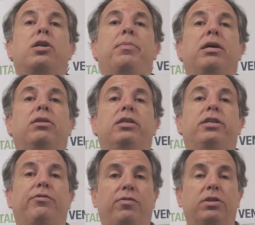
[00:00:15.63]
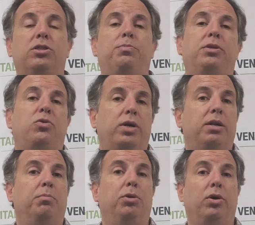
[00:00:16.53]
about the difference between
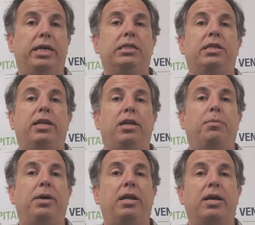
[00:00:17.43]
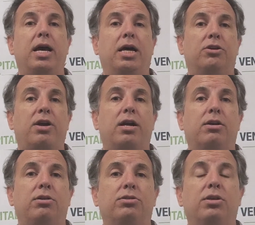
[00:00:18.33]
employees and independent
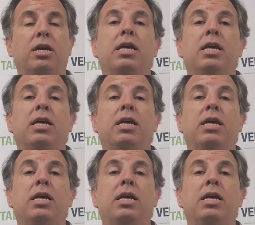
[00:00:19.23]
contractors,